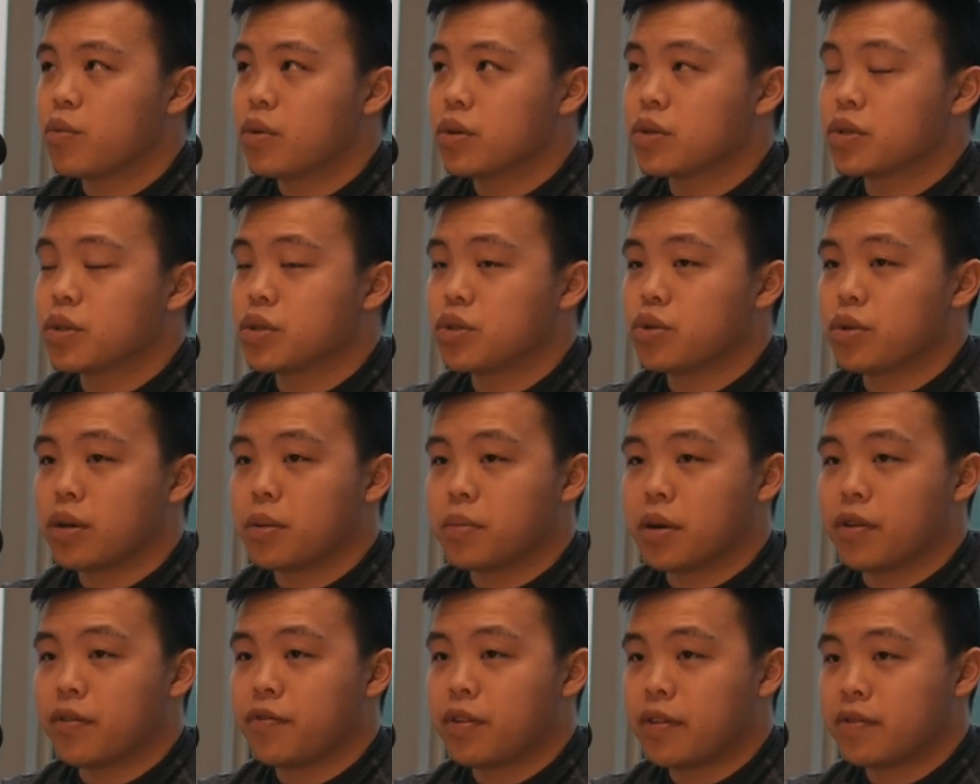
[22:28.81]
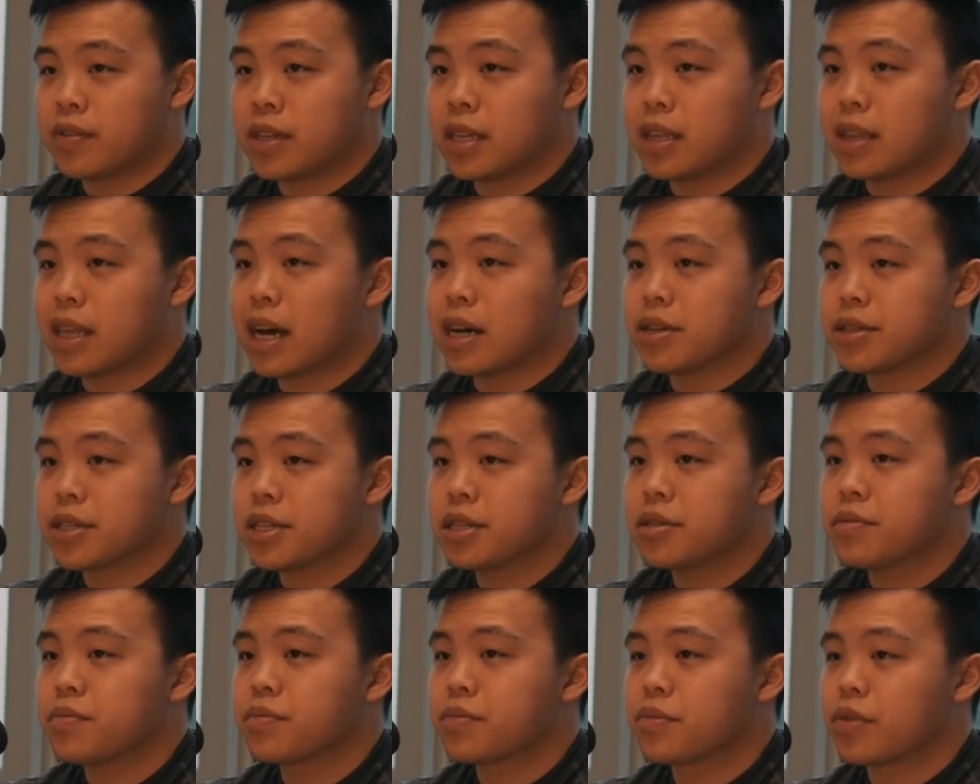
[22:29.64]
We're just doing about
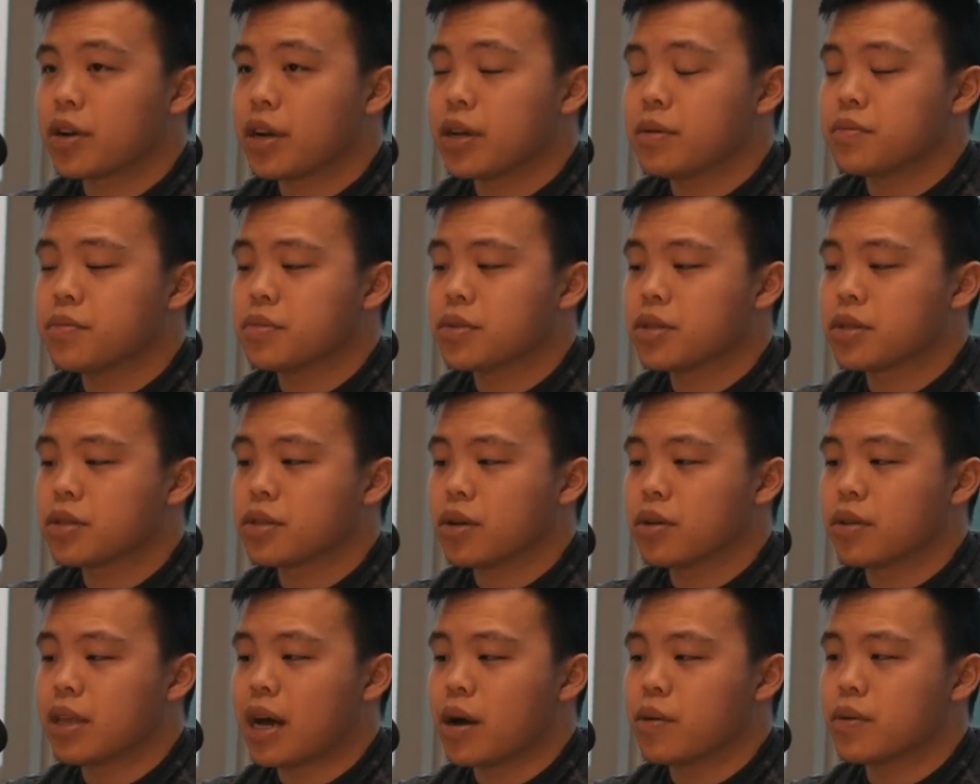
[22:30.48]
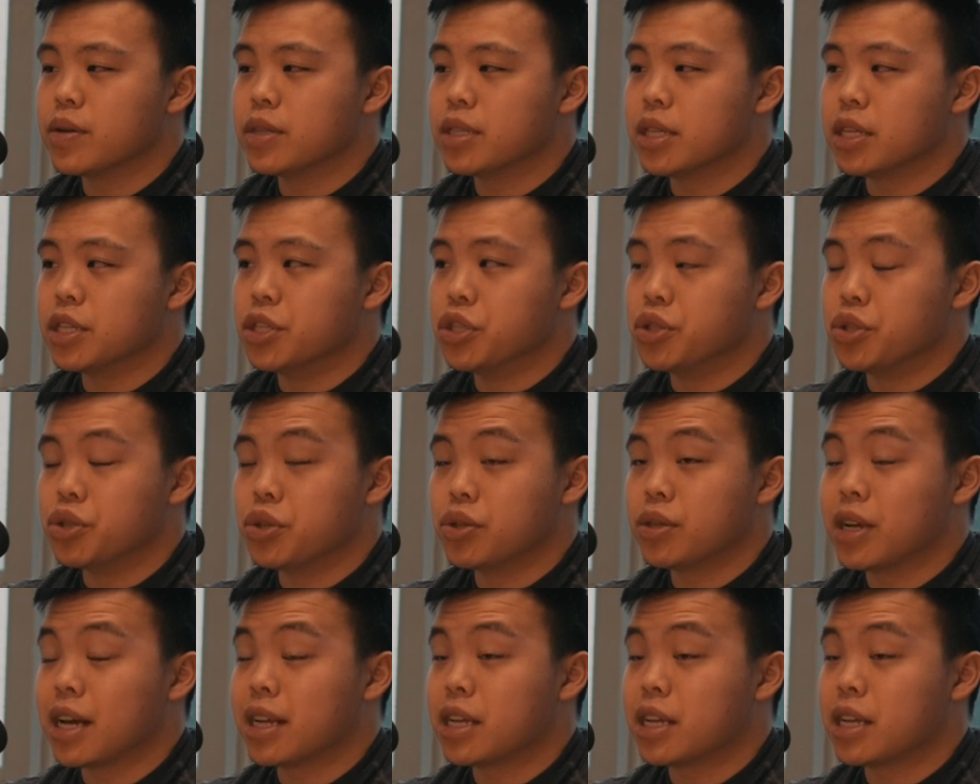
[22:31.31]
15,000, right? So that was in June.